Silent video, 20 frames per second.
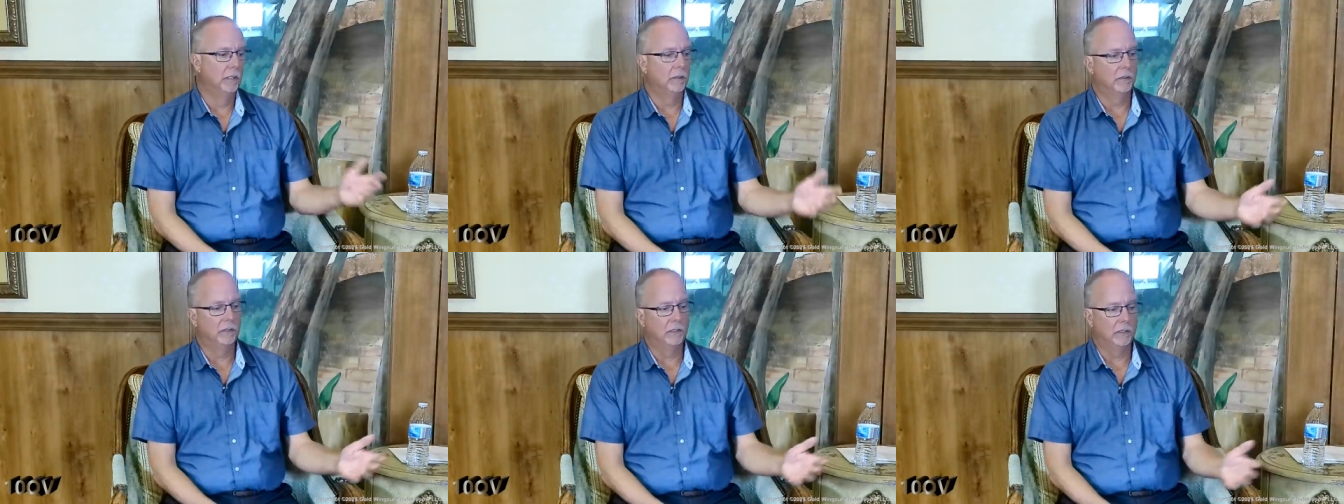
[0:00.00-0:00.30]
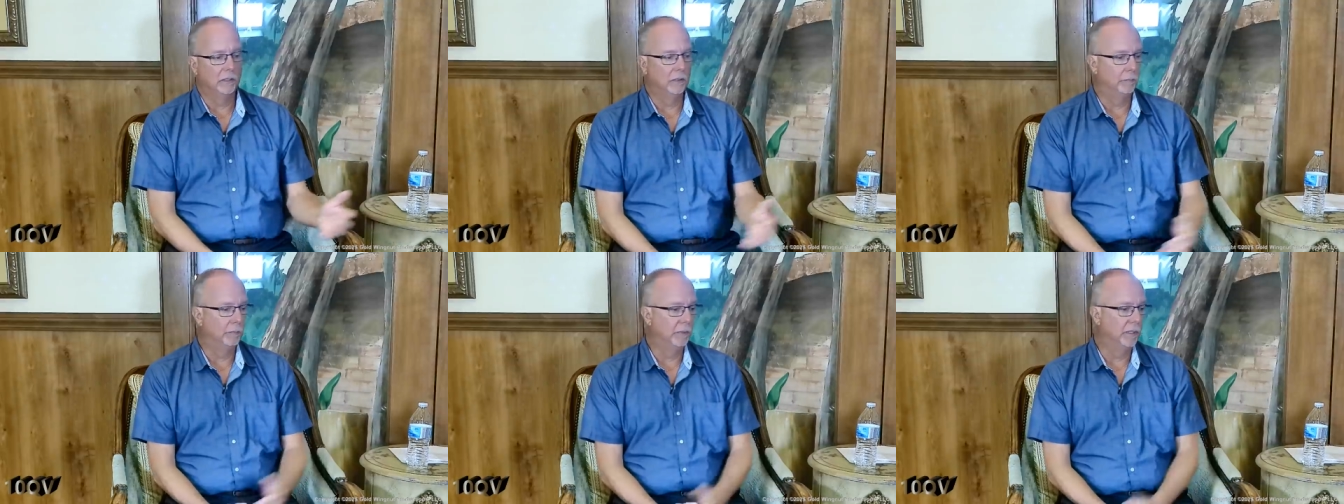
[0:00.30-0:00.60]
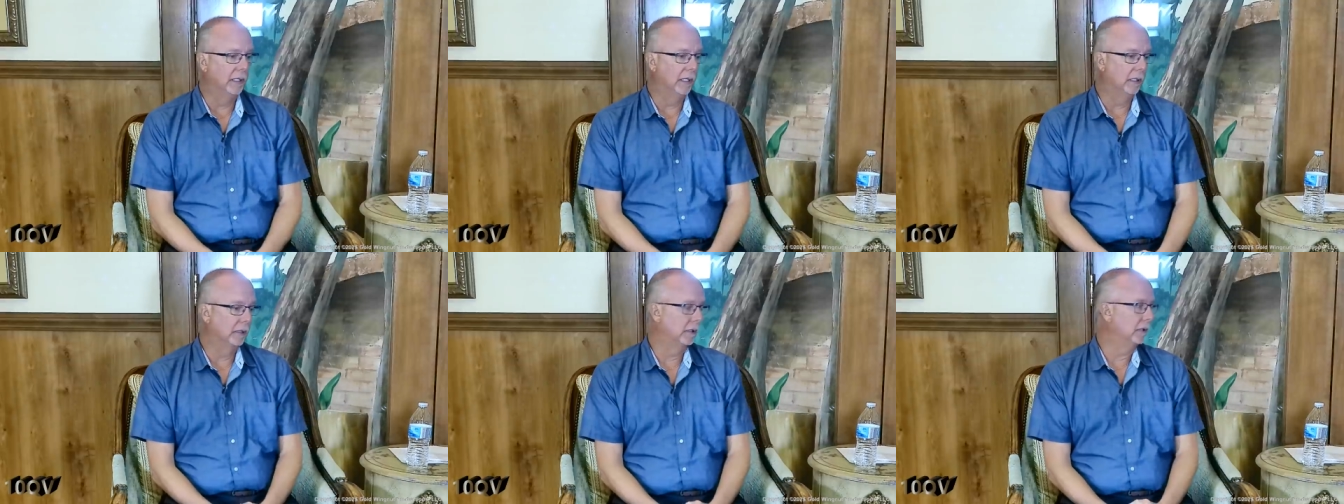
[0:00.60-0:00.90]
the
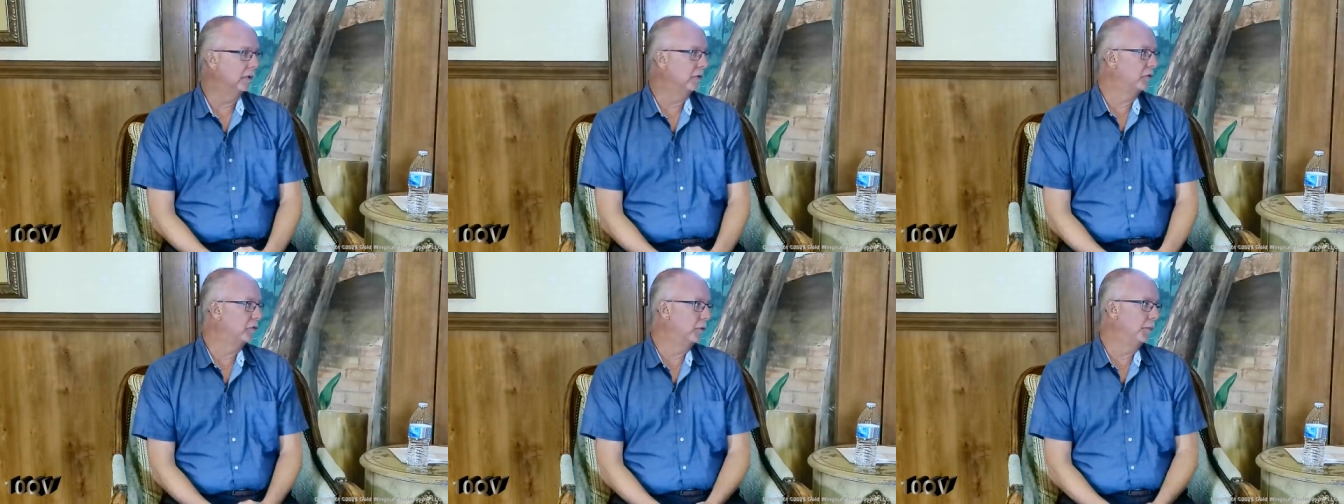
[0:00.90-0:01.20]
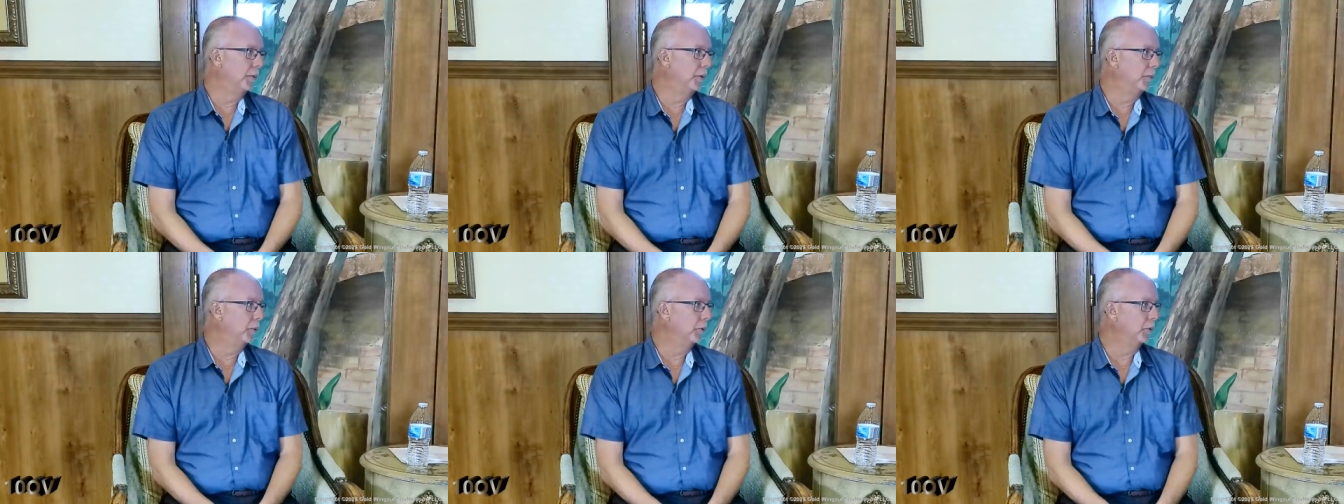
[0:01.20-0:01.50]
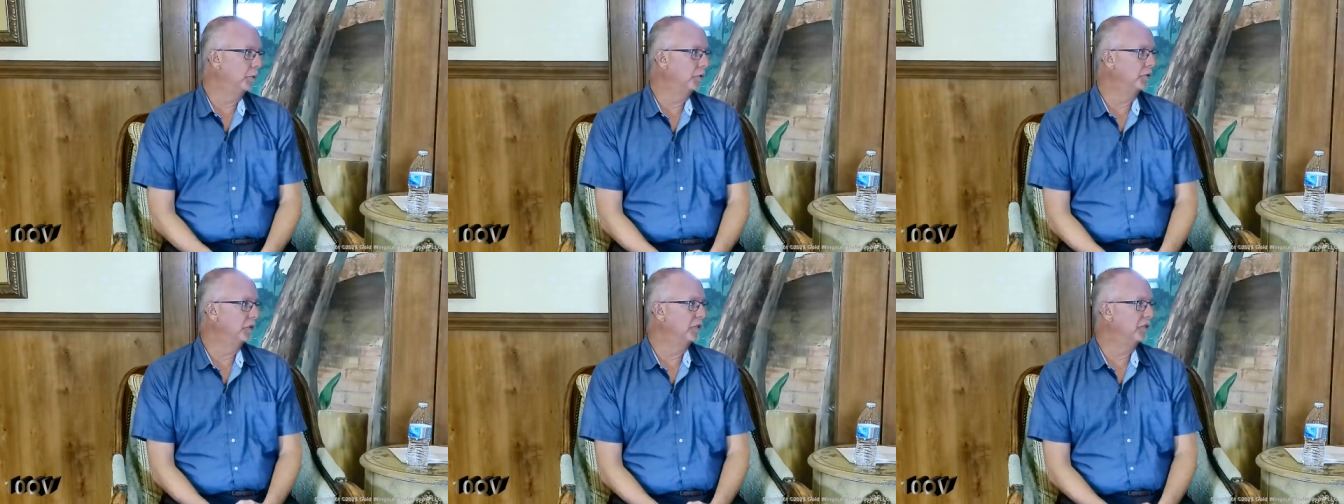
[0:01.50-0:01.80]
being out at the swimming
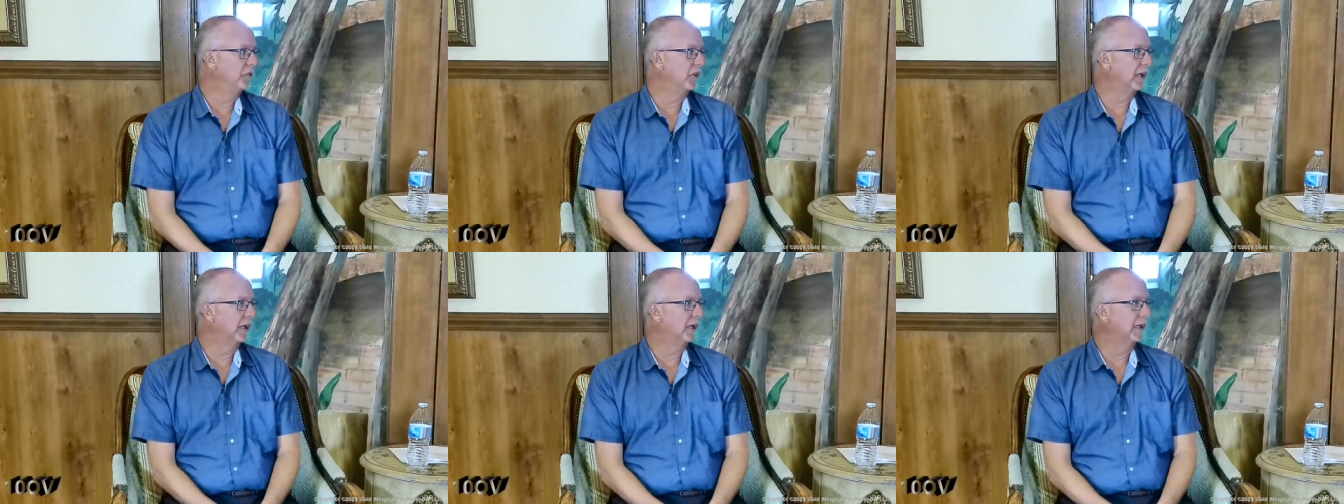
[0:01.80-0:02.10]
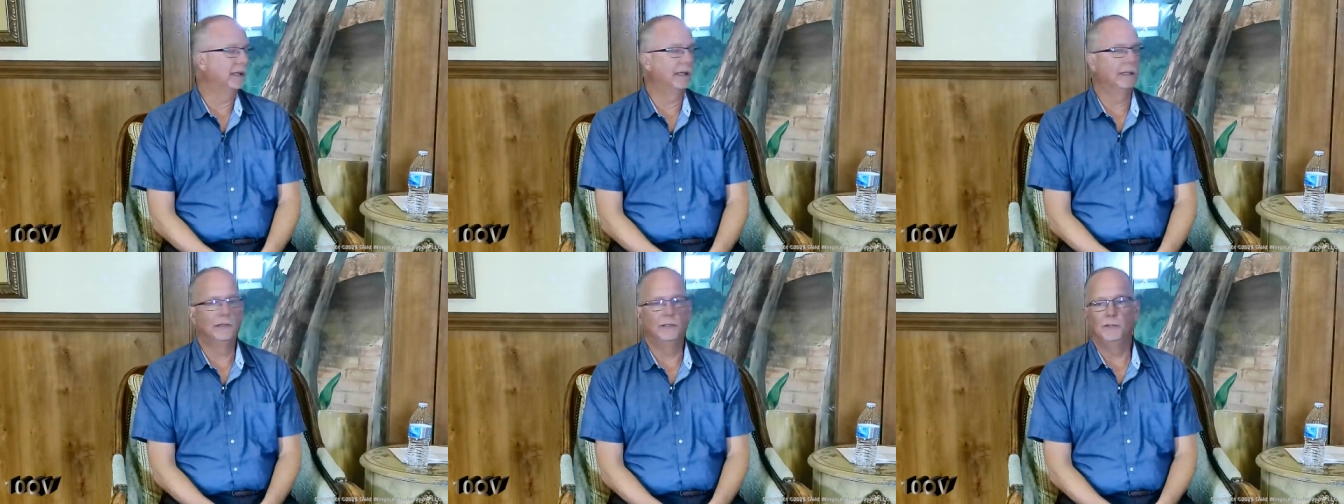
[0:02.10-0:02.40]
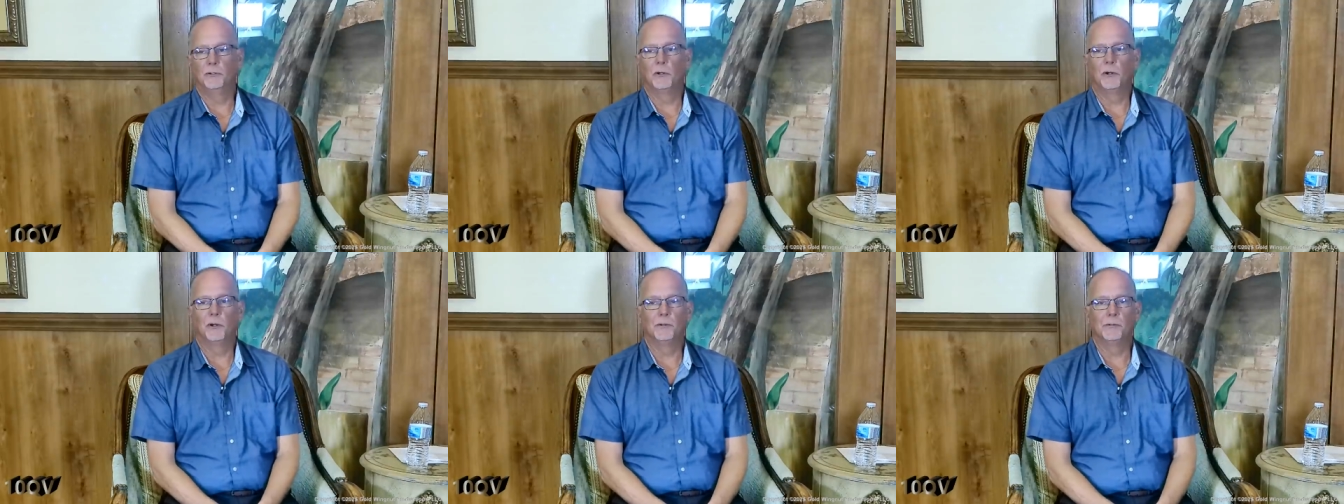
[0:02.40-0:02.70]
pools and checking ID
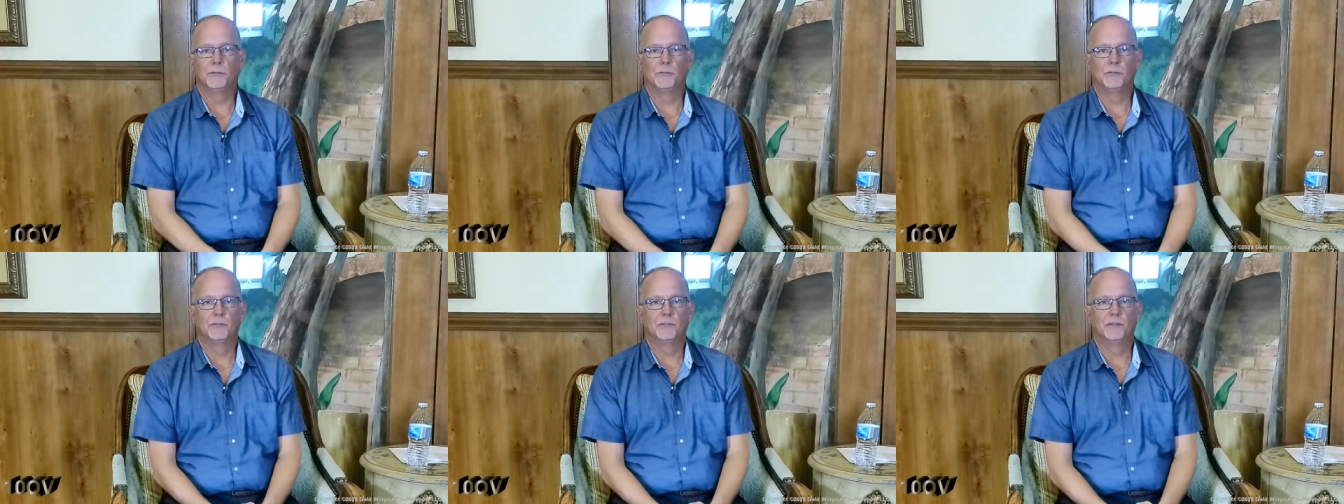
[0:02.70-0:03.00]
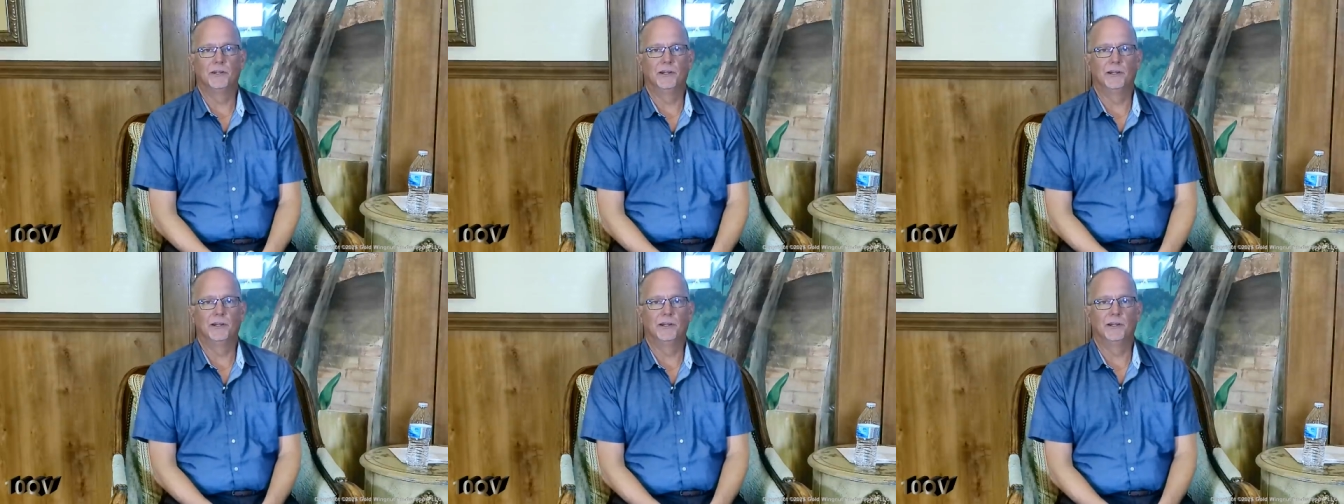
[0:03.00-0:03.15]
cards.